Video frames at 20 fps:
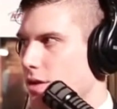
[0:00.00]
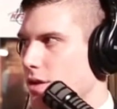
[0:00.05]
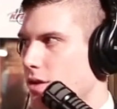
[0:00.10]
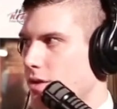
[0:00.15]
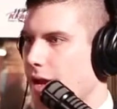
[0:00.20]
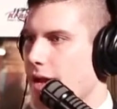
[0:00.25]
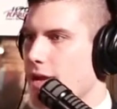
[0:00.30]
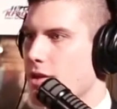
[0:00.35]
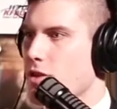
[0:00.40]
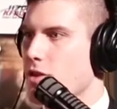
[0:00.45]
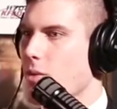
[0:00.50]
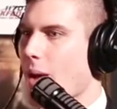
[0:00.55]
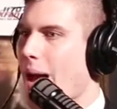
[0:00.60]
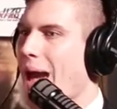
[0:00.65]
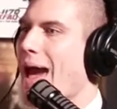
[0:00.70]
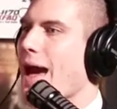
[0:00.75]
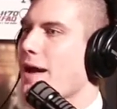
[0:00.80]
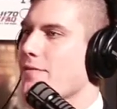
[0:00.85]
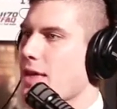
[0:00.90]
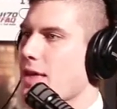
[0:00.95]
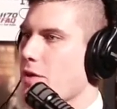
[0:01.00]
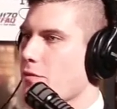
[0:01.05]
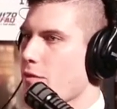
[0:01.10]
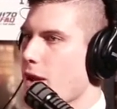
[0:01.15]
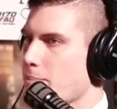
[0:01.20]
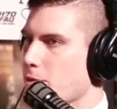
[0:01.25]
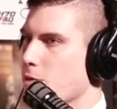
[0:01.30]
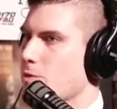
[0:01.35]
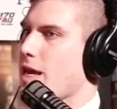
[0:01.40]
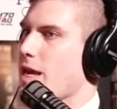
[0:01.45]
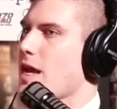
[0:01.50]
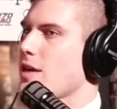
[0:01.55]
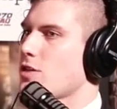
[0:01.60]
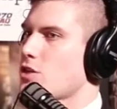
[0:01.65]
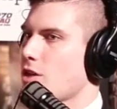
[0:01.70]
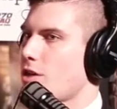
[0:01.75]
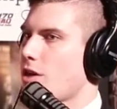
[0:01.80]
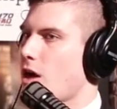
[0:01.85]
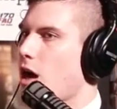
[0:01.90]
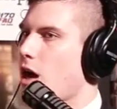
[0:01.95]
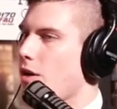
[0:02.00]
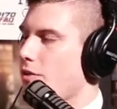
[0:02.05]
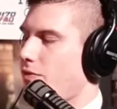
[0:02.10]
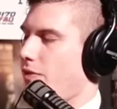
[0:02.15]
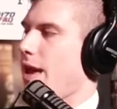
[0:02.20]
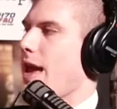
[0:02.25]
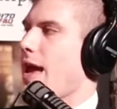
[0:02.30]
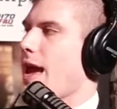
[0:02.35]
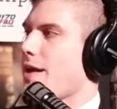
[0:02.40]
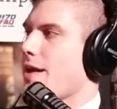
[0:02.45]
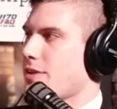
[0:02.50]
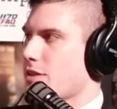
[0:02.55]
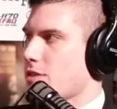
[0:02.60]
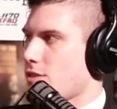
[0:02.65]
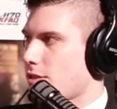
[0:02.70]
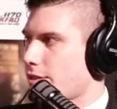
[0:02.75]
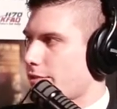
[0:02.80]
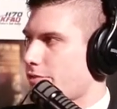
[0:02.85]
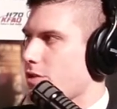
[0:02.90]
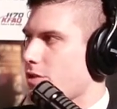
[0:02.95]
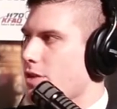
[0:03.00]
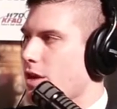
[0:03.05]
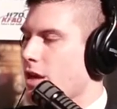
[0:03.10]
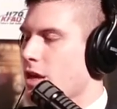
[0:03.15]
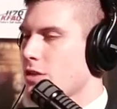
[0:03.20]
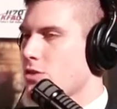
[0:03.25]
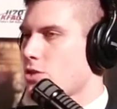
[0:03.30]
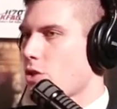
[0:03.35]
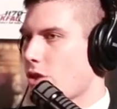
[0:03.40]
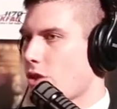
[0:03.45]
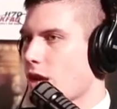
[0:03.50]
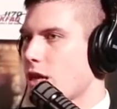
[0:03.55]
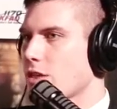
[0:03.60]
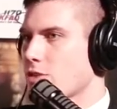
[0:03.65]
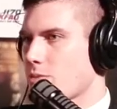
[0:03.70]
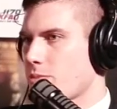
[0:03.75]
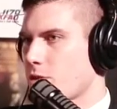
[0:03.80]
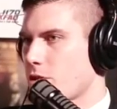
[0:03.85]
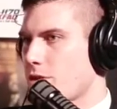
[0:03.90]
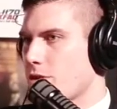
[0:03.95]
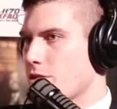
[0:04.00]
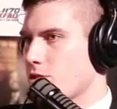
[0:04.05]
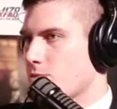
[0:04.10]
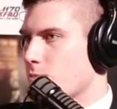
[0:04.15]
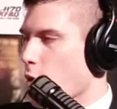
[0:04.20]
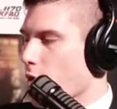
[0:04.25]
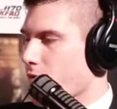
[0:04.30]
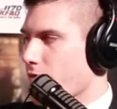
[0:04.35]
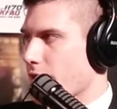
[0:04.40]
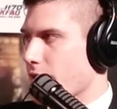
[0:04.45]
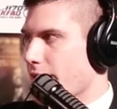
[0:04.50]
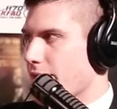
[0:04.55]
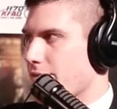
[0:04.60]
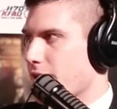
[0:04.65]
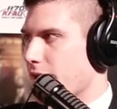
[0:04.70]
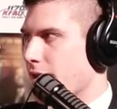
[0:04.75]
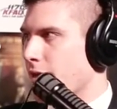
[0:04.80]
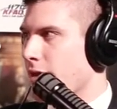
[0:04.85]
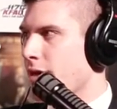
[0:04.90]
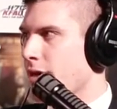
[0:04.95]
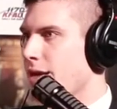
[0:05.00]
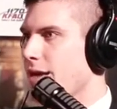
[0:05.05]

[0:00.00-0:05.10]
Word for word: Okay, you have that reputation of having delivered, so the customer is more forgiving.